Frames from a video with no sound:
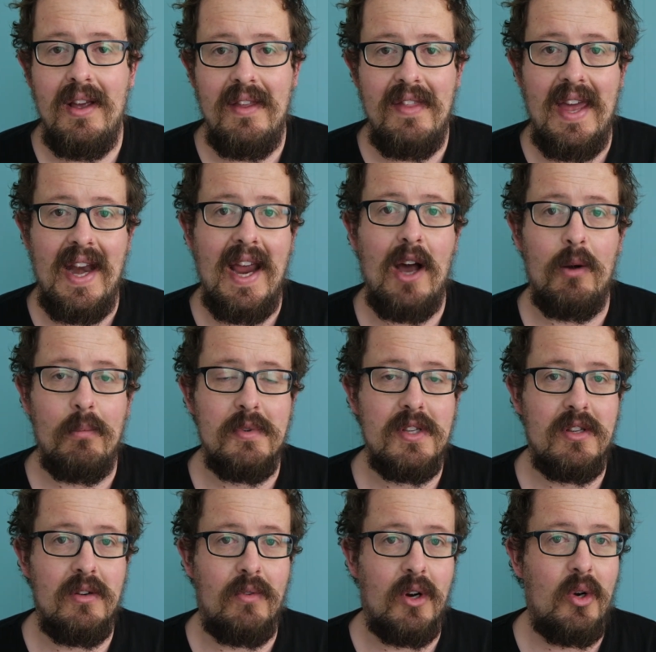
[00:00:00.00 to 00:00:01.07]
that helps
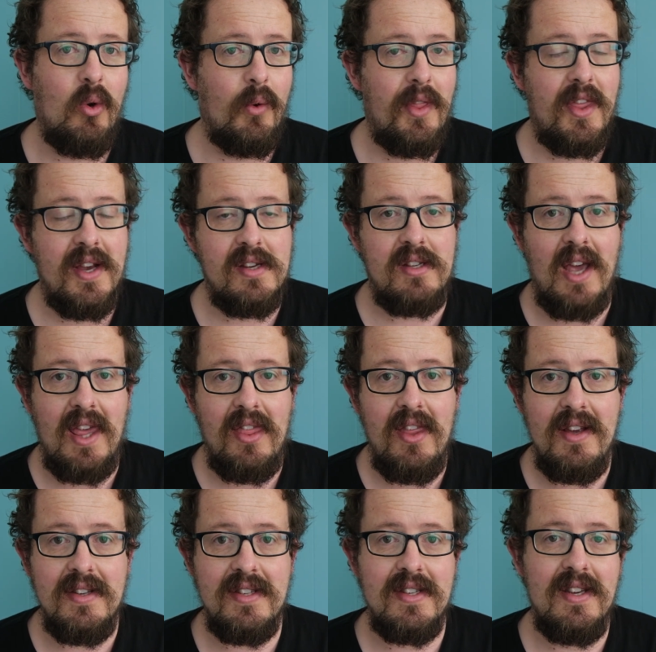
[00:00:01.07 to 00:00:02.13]
to record things like
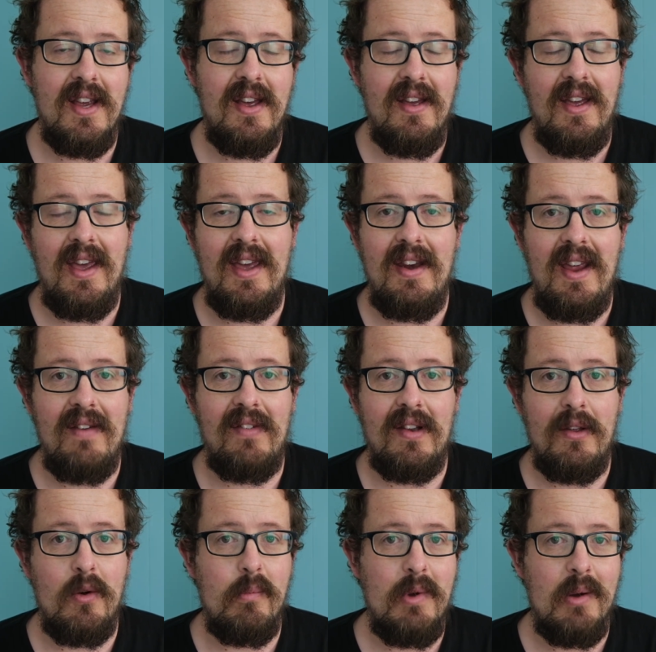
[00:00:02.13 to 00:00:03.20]
this and have a
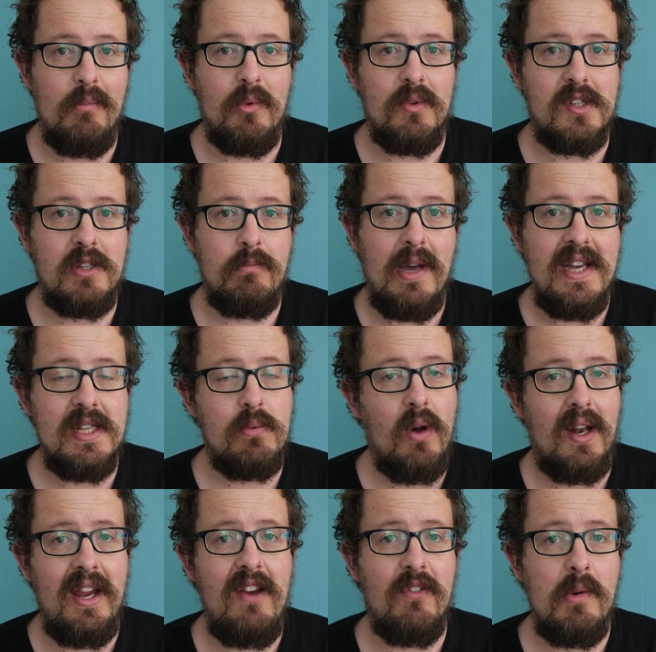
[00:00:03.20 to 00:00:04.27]
little bit more space
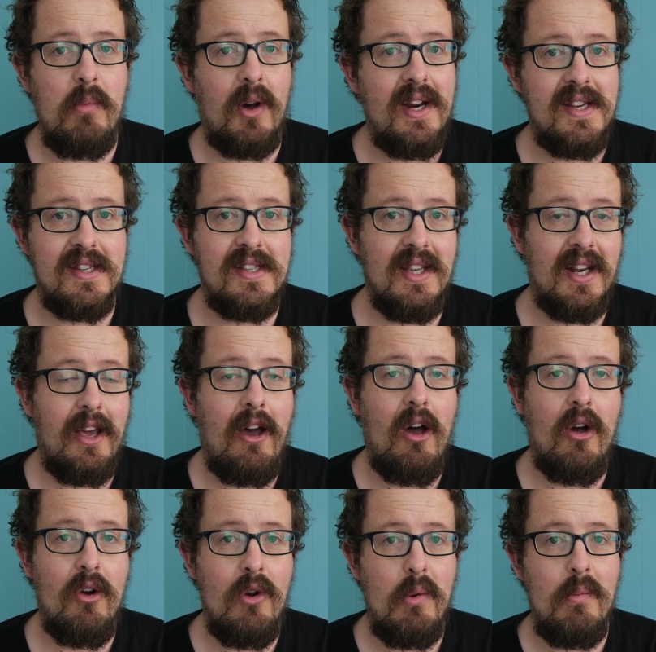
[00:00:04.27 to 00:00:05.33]
while everybody's still at
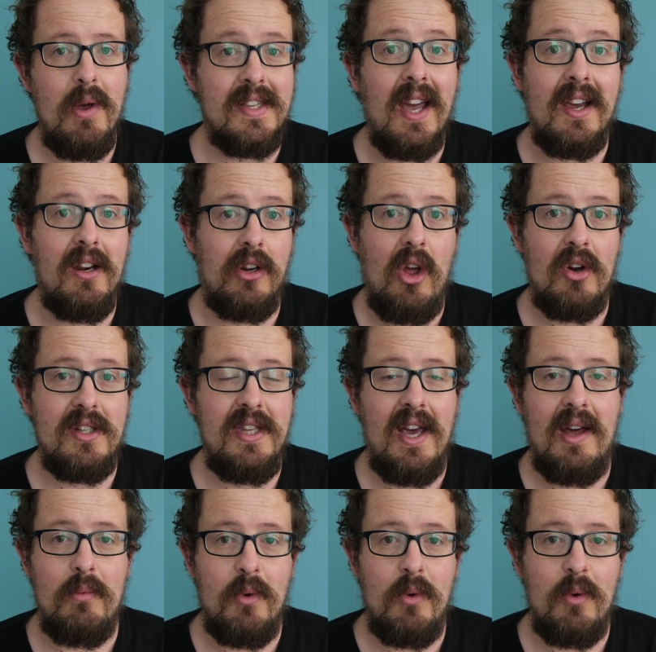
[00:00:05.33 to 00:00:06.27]
home, stuck in lockdown.